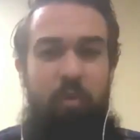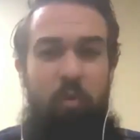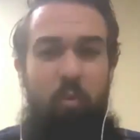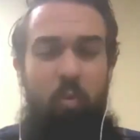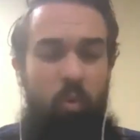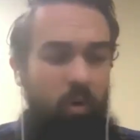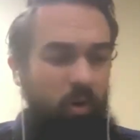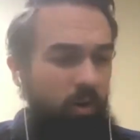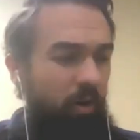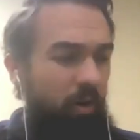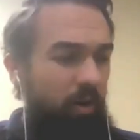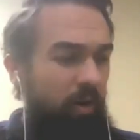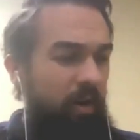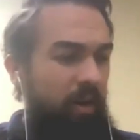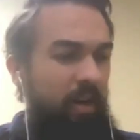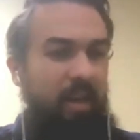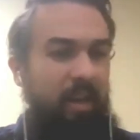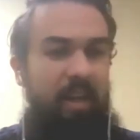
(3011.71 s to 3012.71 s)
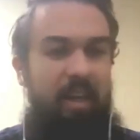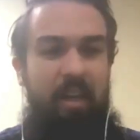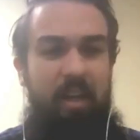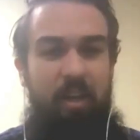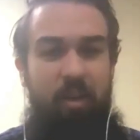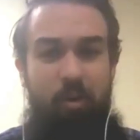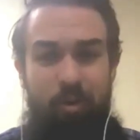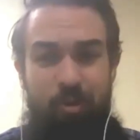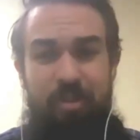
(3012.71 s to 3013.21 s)
you were,
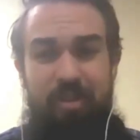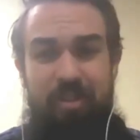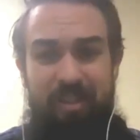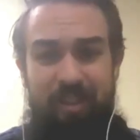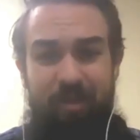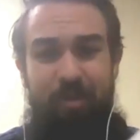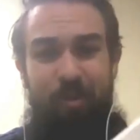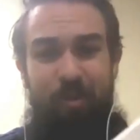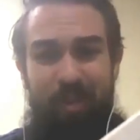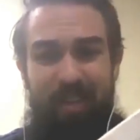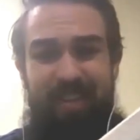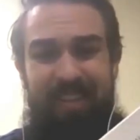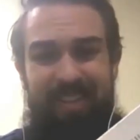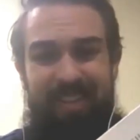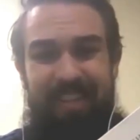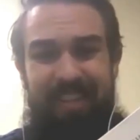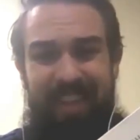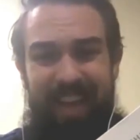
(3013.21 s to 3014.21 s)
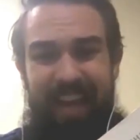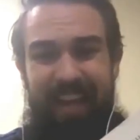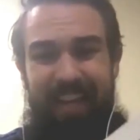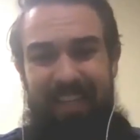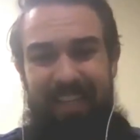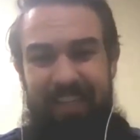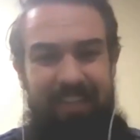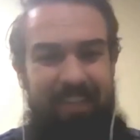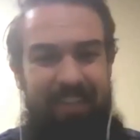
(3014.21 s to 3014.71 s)
you should still do this instead.